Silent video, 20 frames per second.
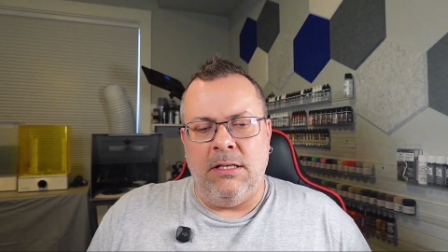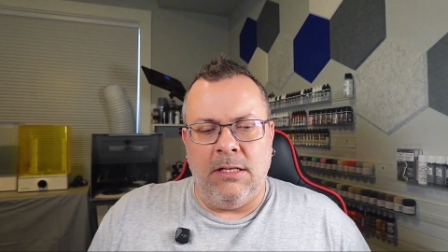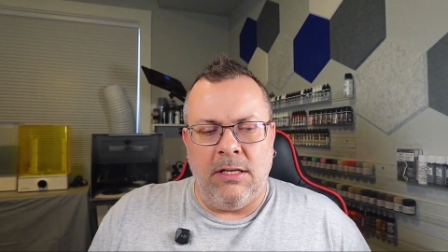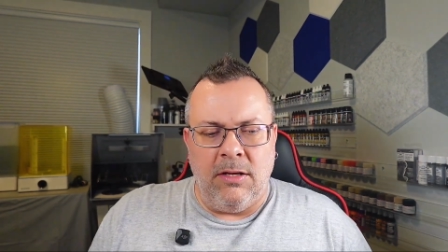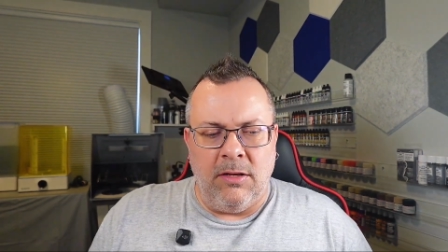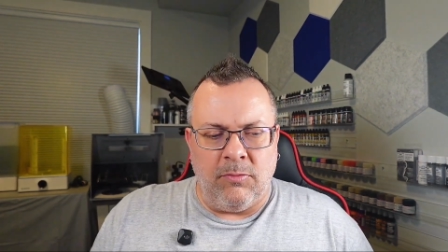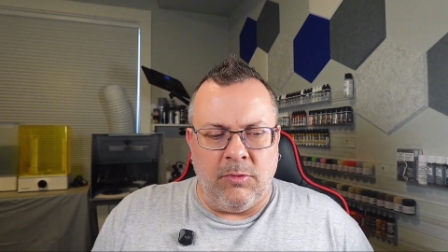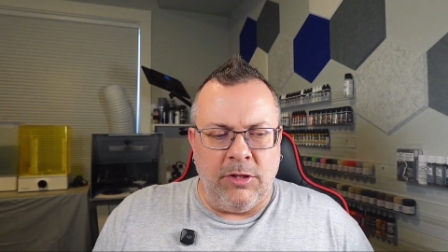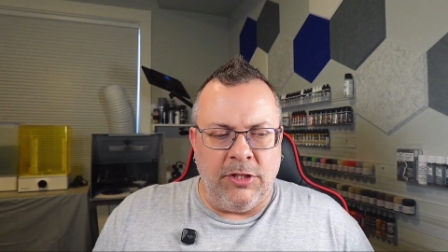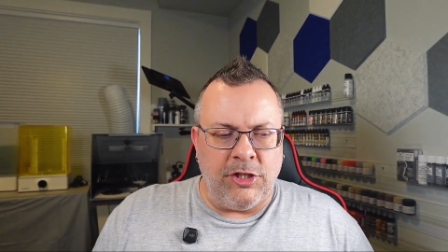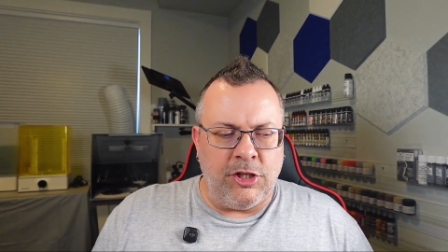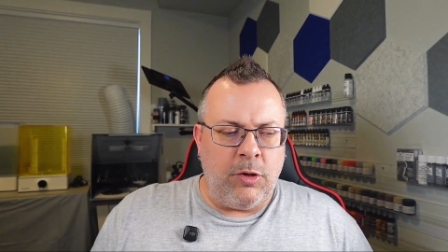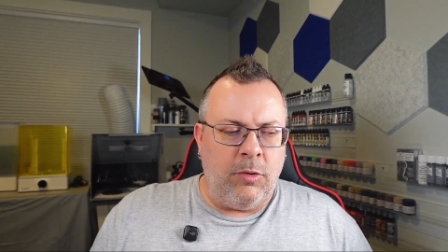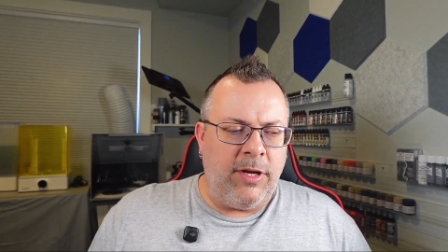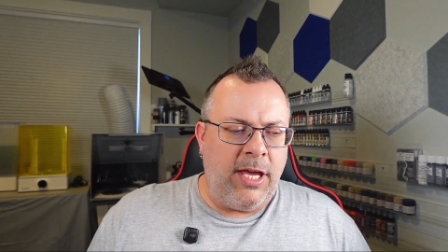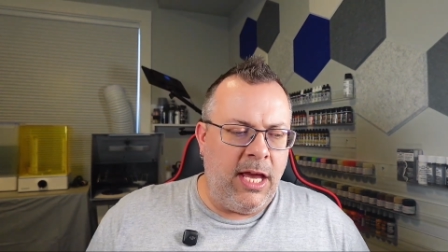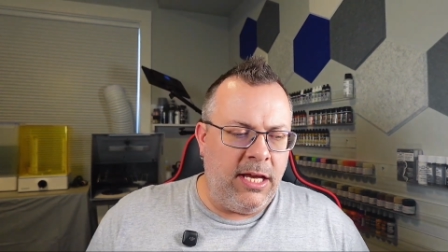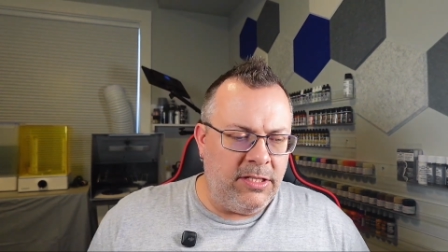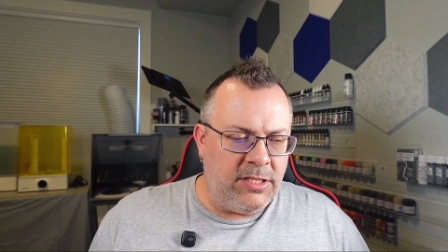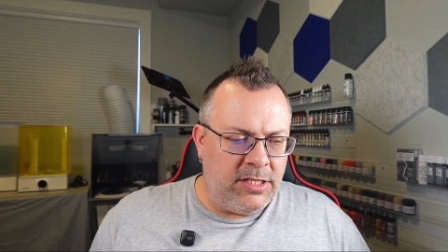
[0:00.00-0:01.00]
can really
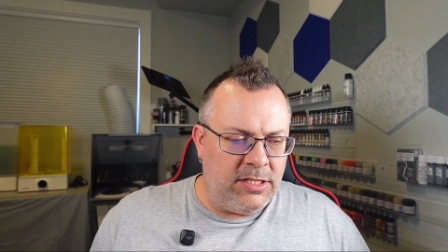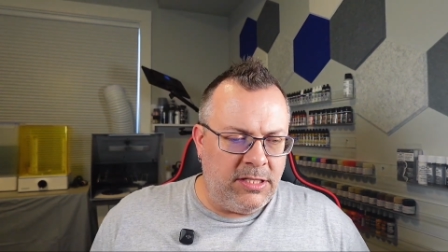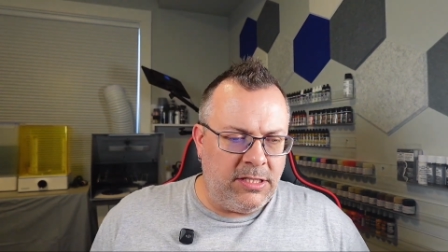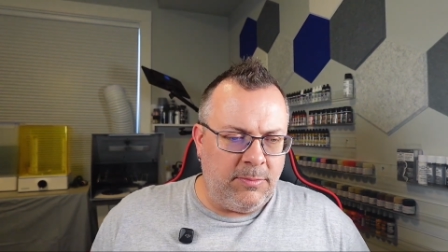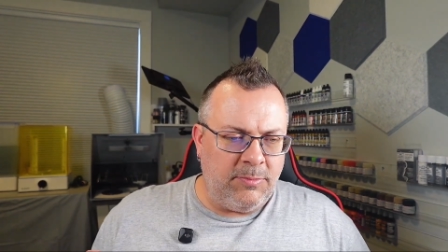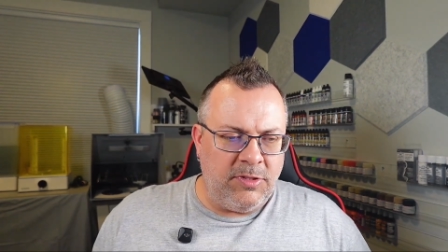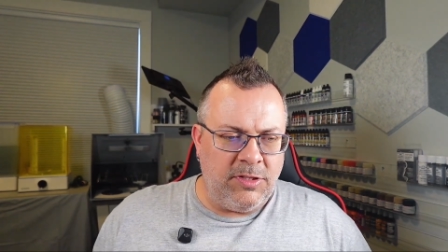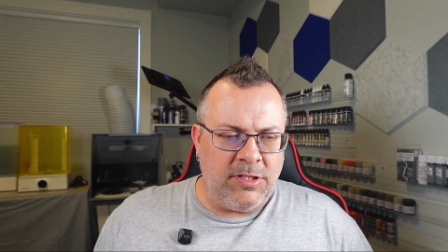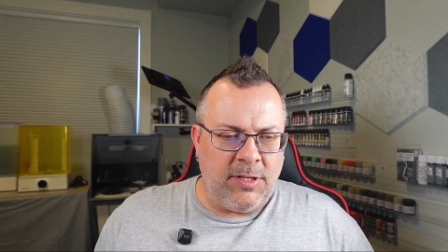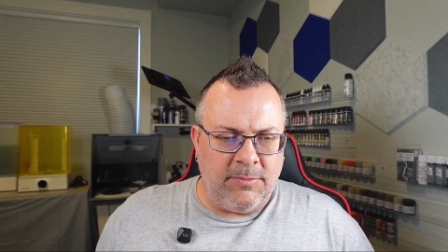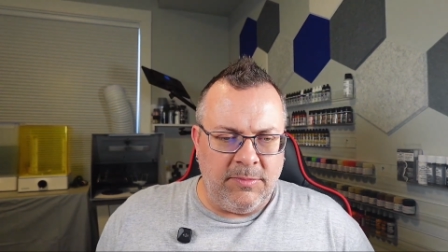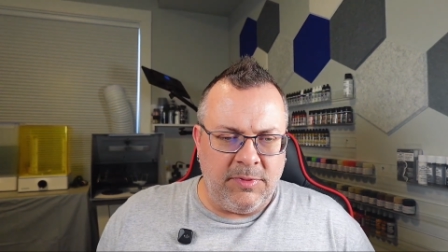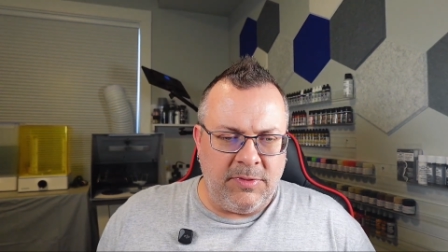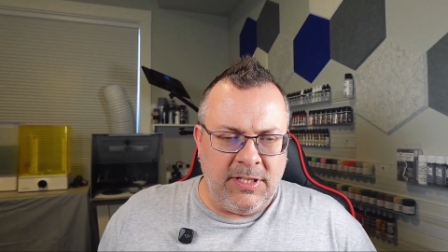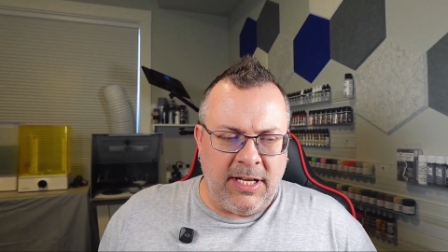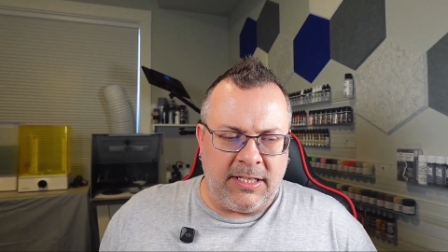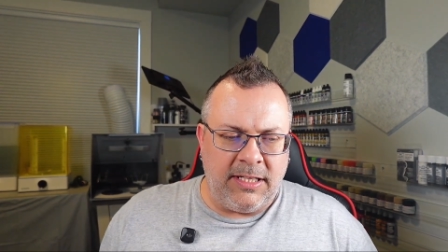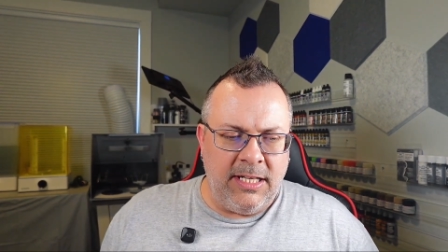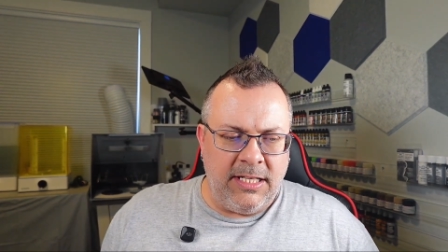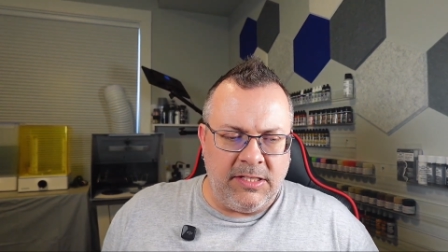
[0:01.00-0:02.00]
showcase some
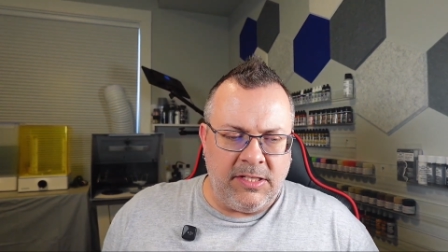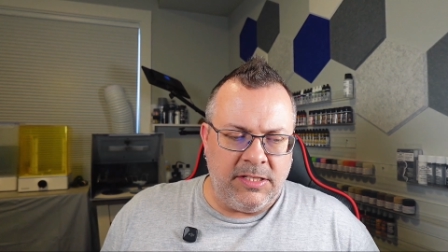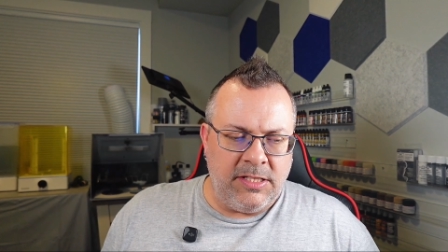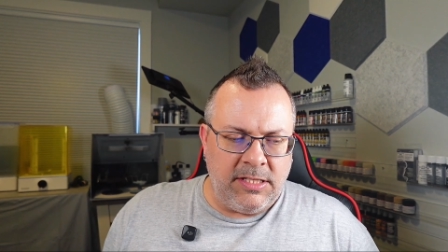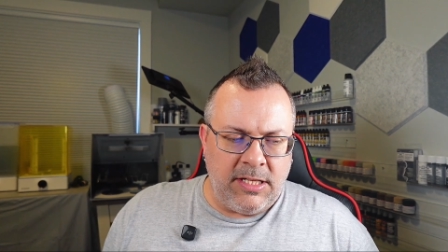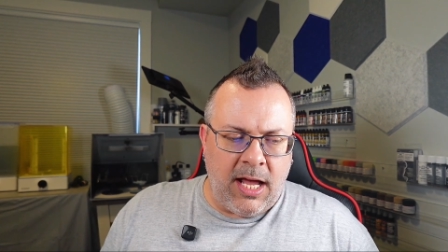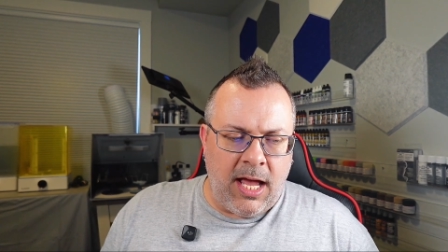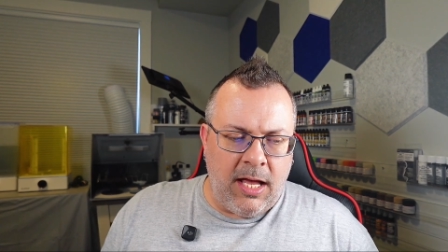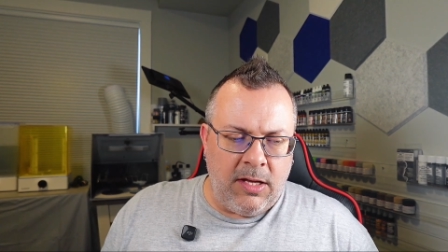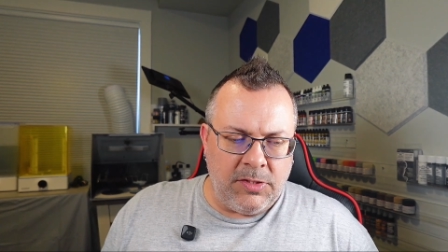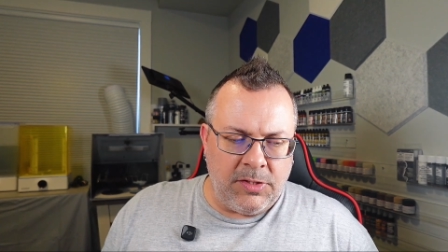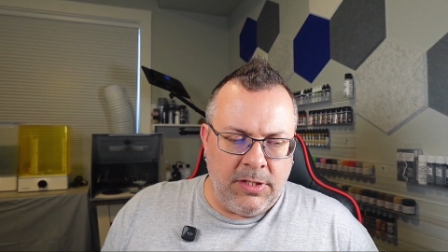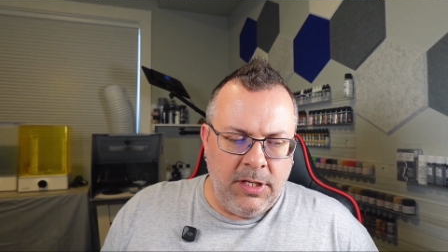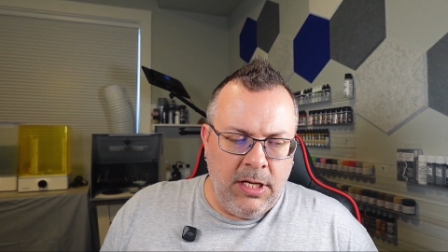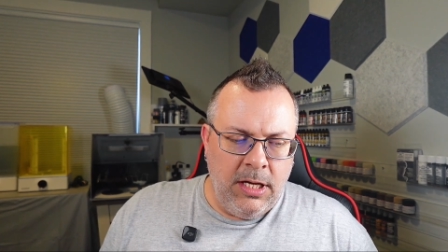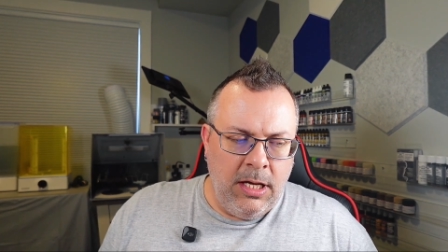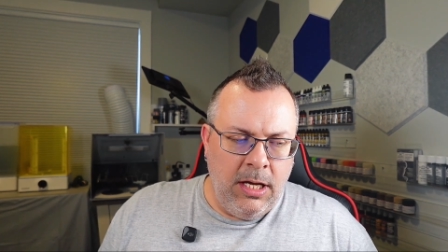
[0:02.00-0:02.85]
techniques and styles.